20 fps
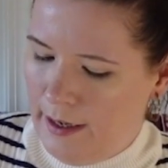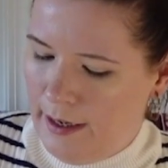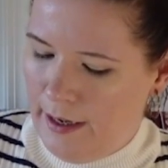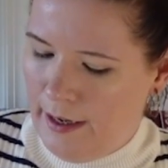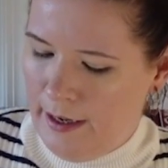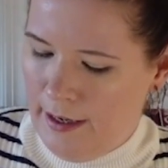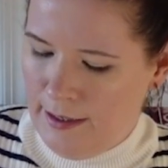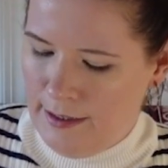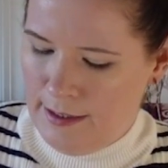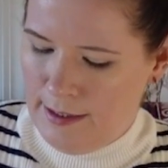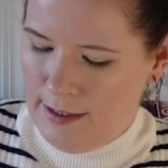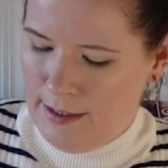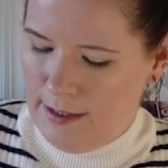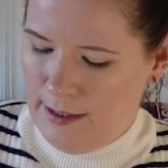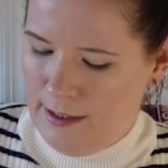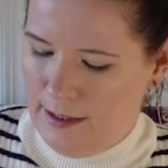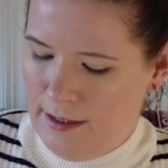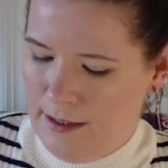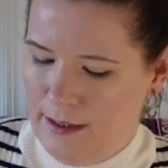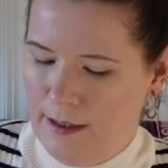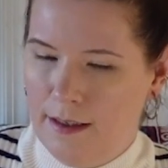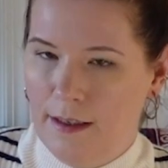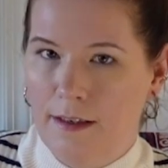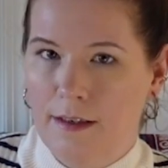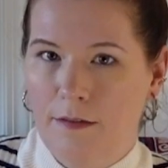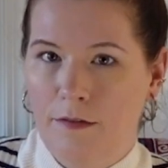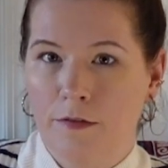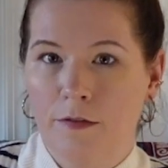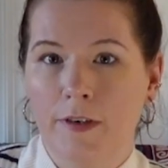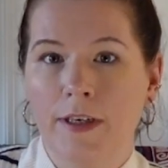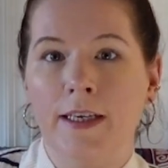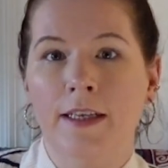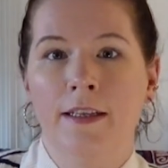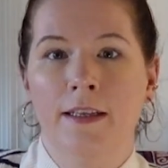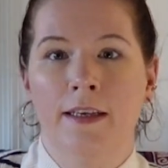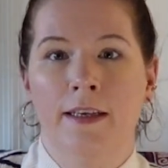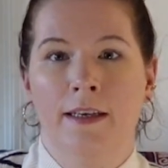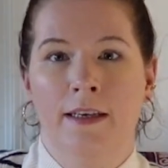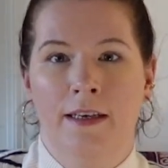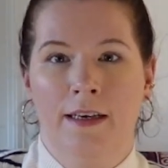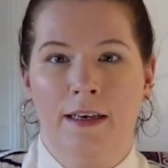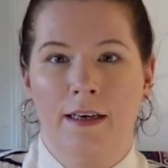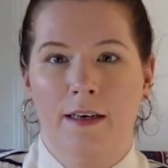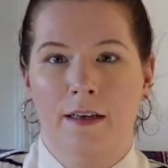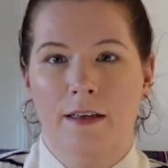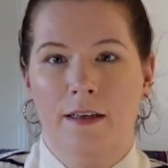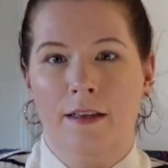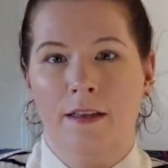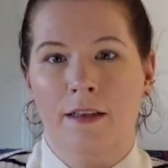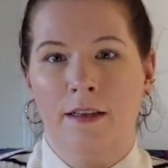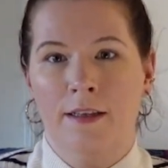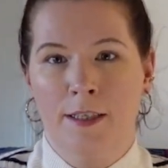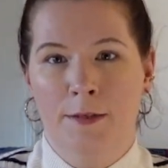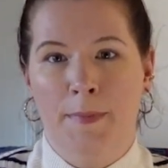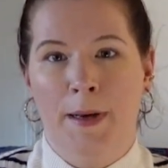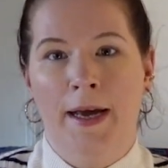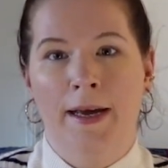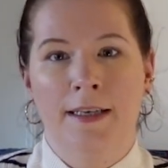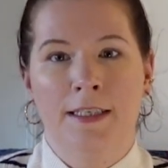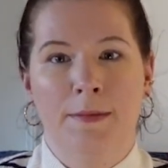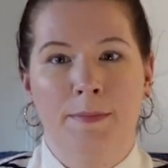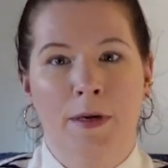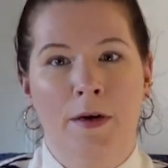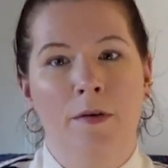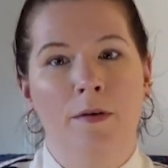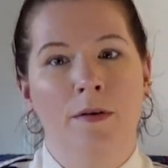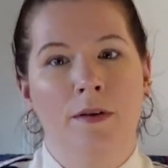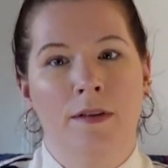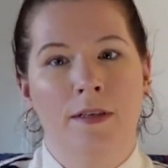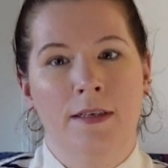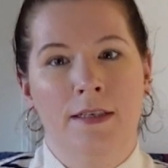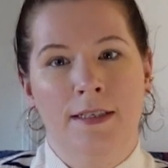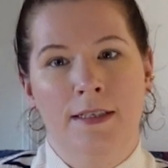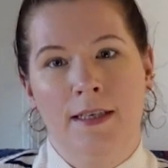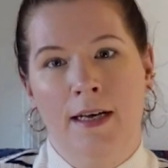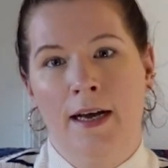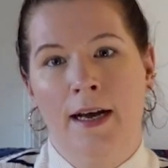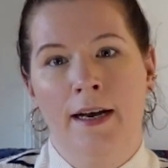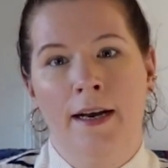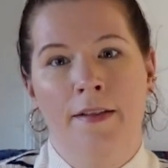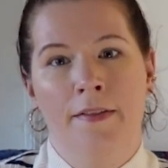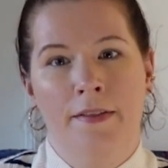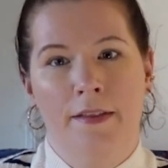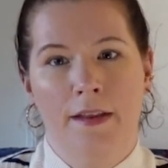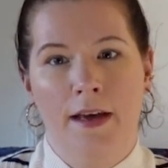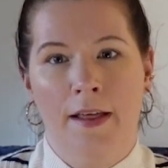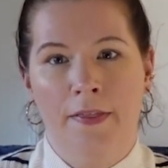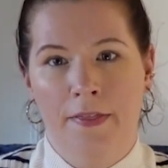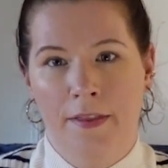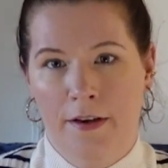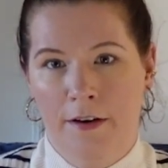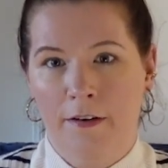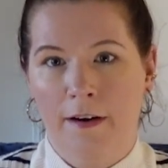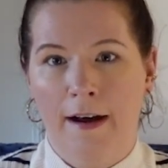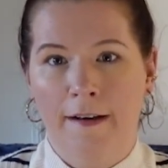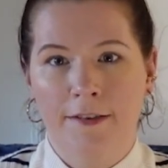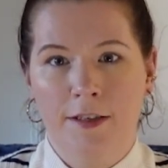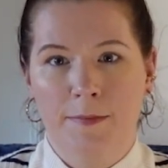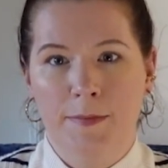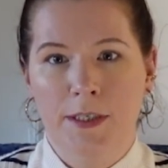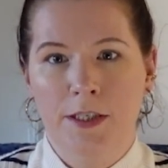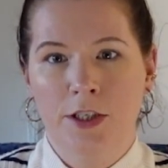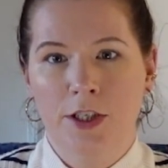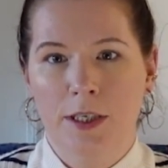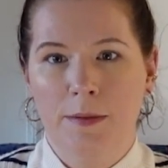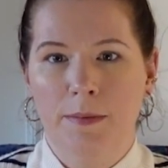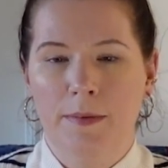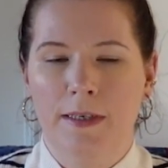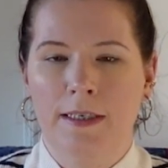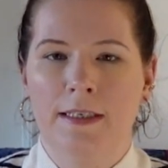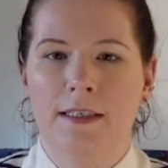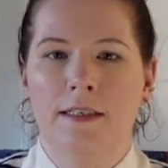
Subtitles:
it's really, this bag is about the design and the craftsmanship.